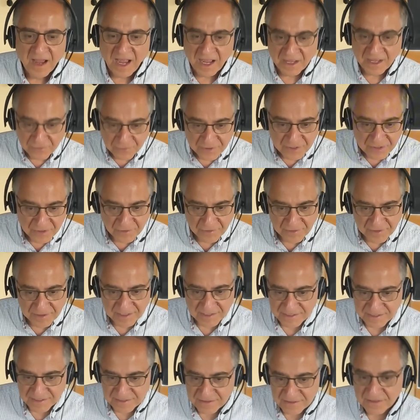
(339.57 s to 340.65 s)
How do we know
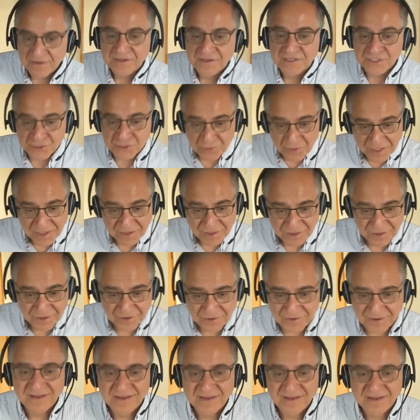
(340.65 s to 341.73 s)
this? String
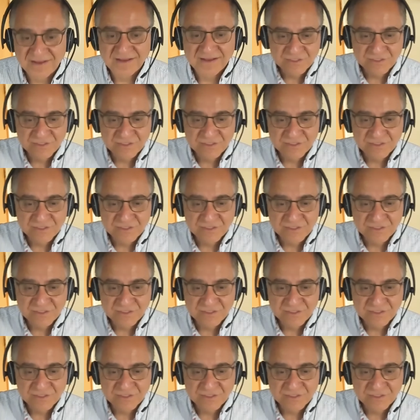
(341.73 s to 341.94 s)
theory.